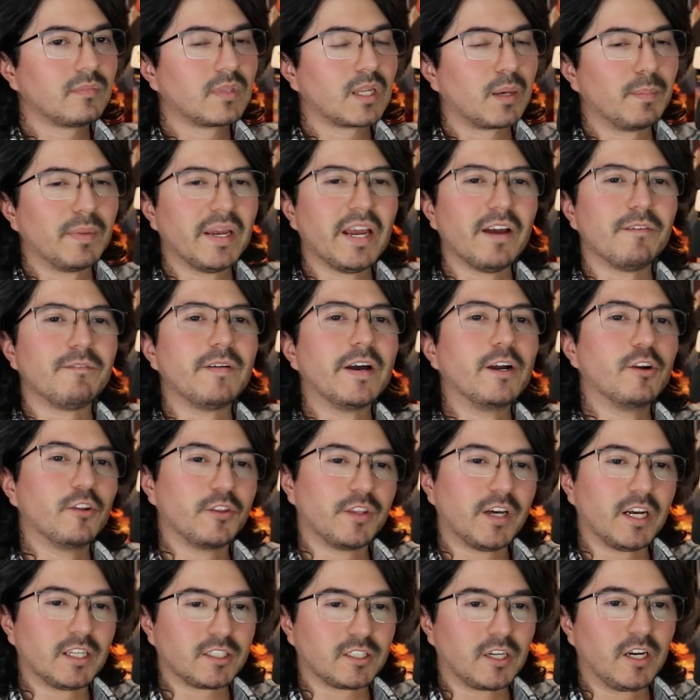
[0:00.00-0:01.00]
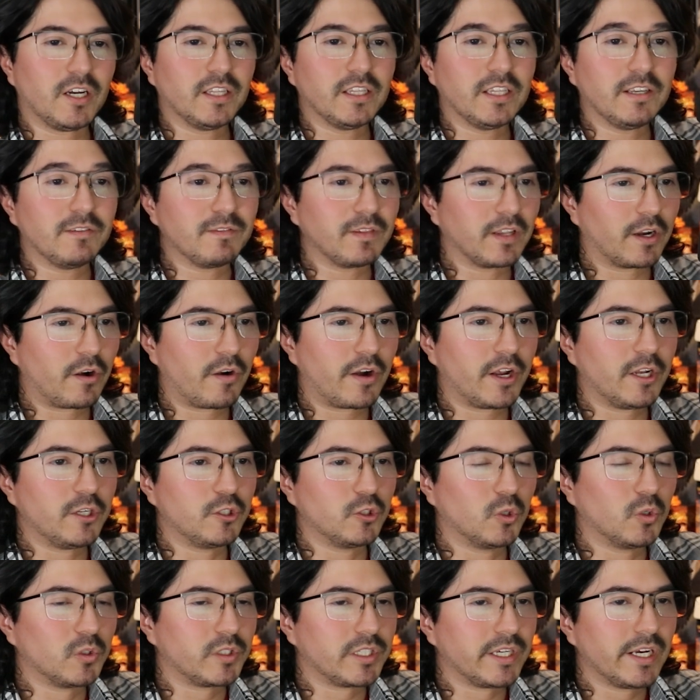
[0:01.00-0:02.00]
But yeah, final thoughts on the Flareon
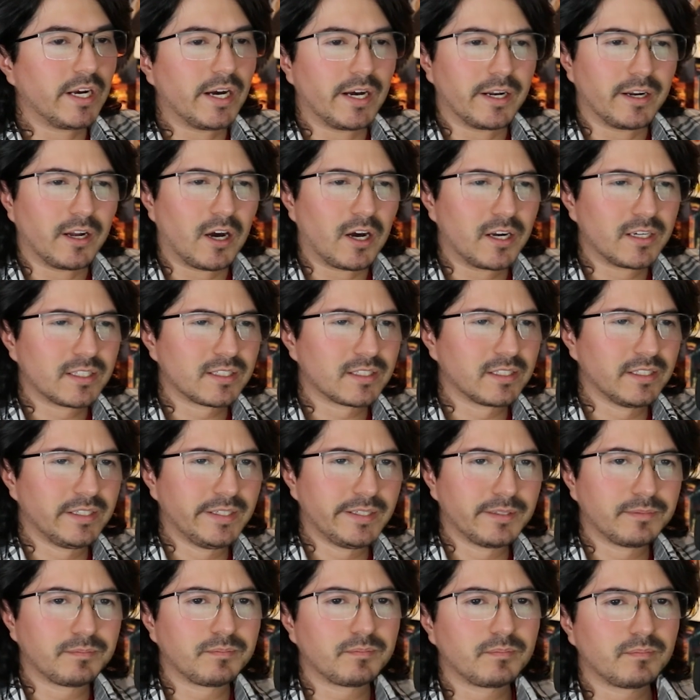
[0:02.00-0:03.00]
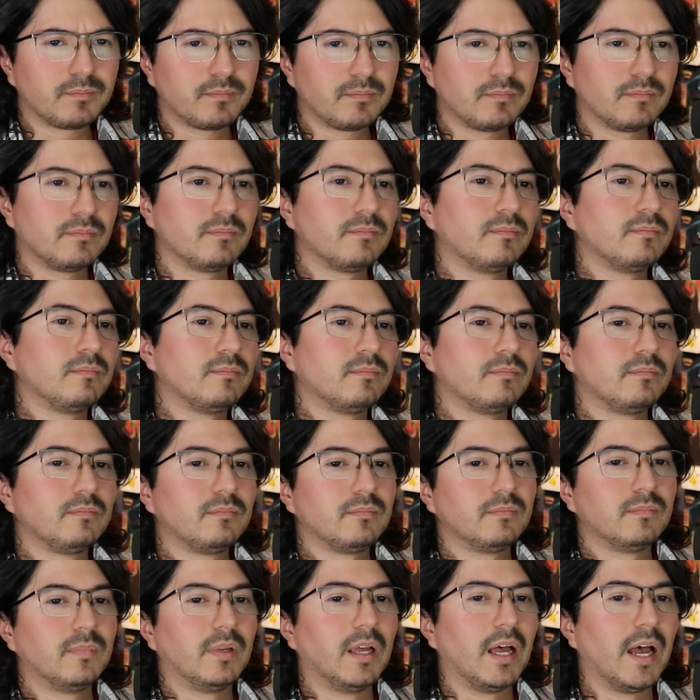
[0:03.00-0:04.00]
Jolteon. Honestly,
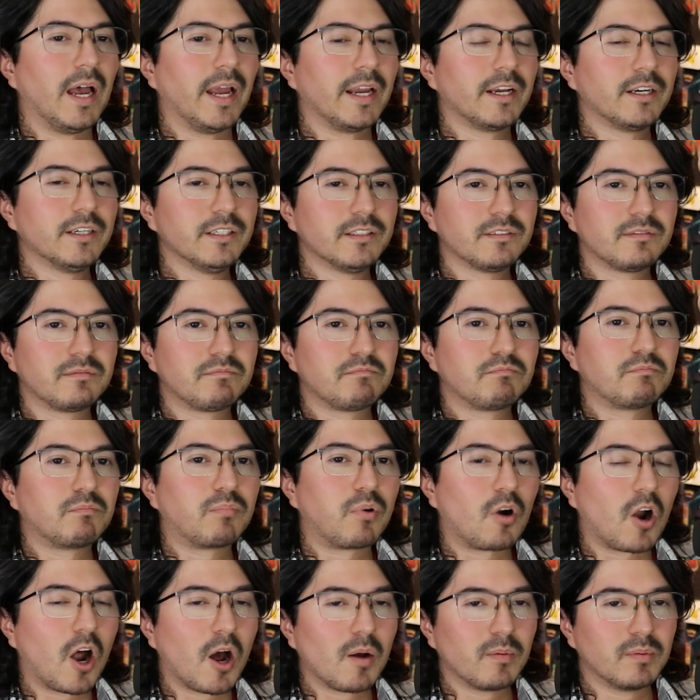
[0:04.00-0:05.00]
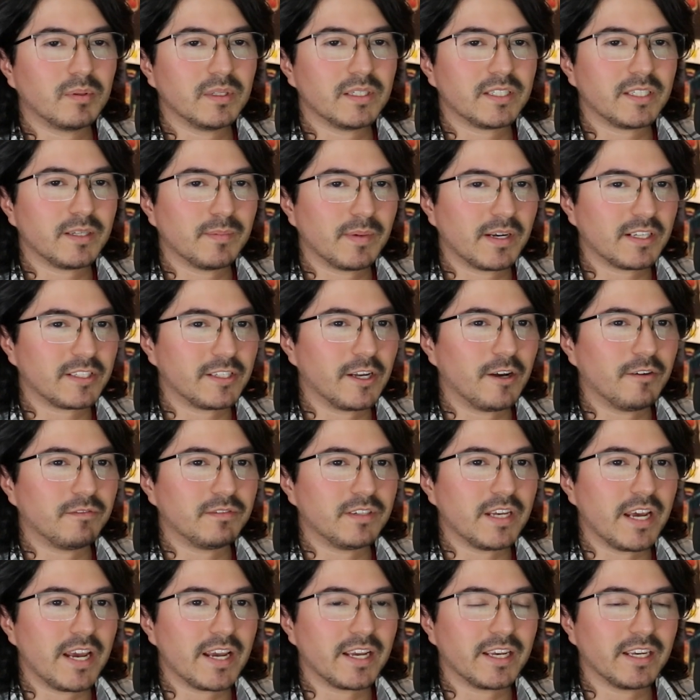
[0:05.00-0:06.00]
I could probably see myself
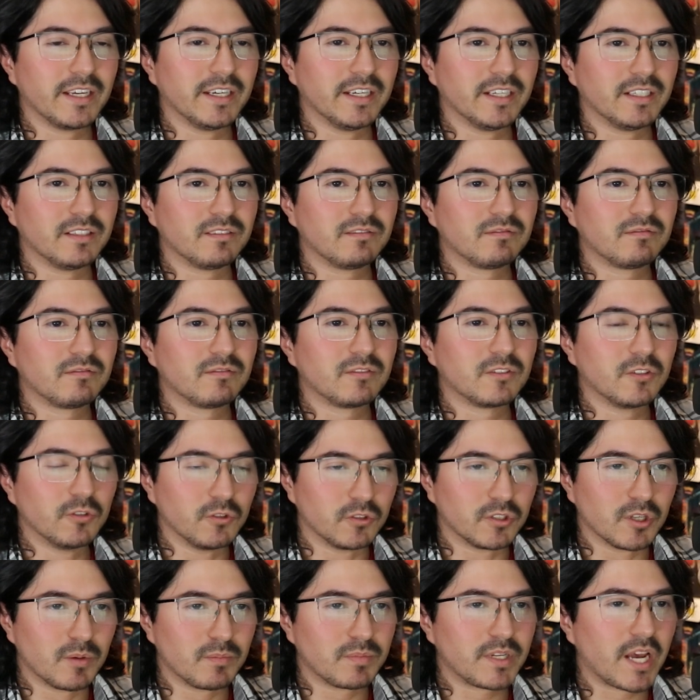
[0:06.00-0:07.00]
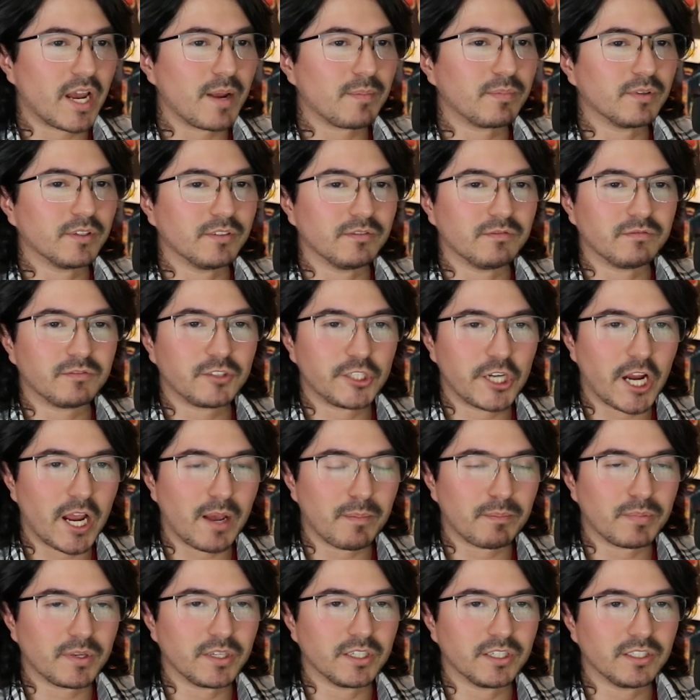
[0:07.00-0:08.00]
taking it to some type of
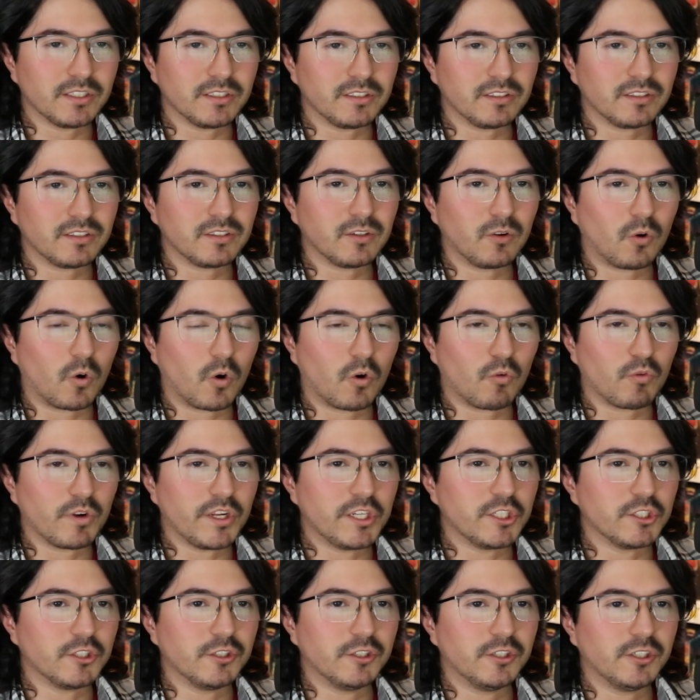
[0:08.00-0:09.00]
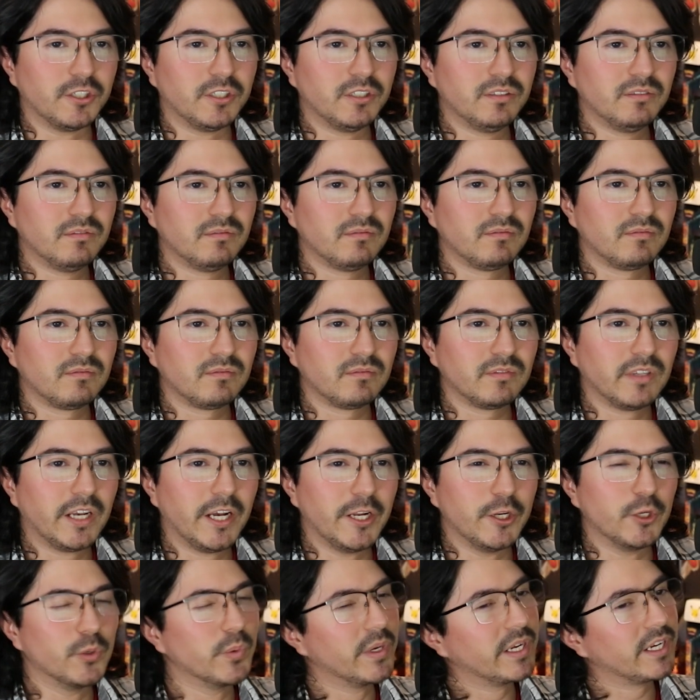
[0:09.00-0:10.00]
champion or regional
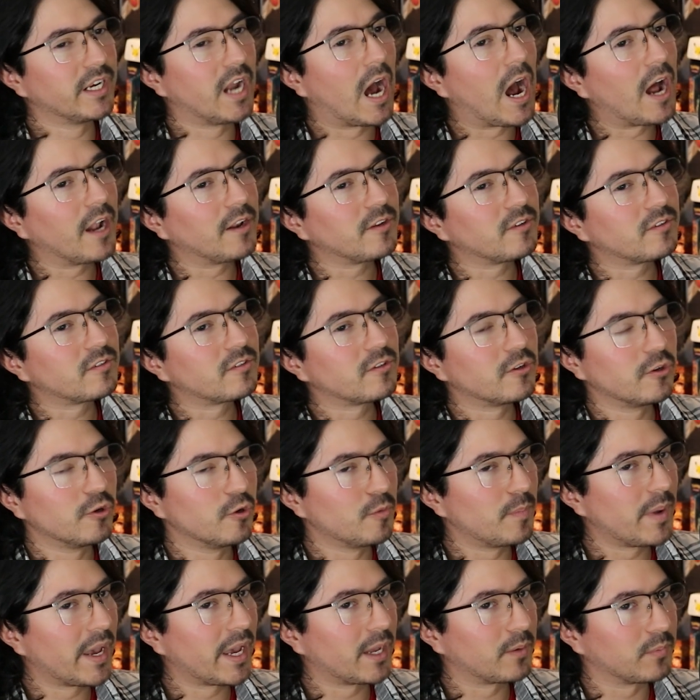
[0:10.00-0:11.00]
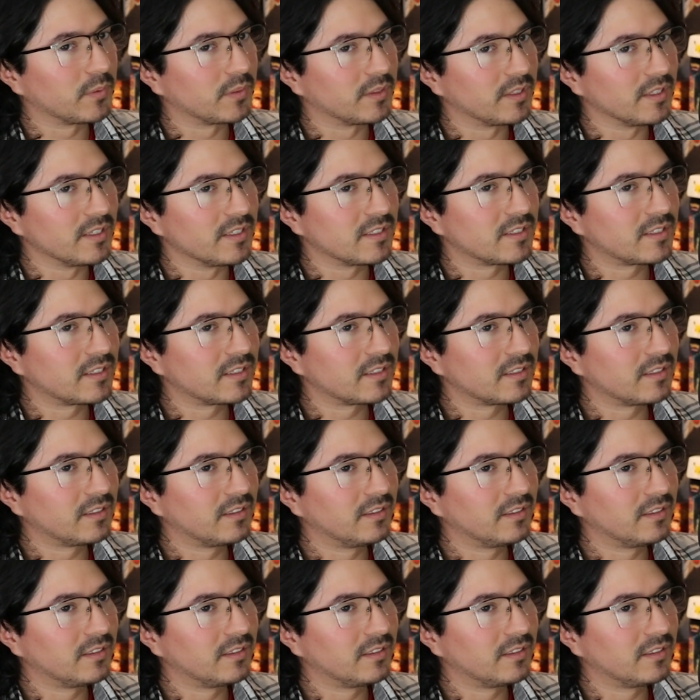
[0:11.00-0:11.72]
and doing not too bad with this.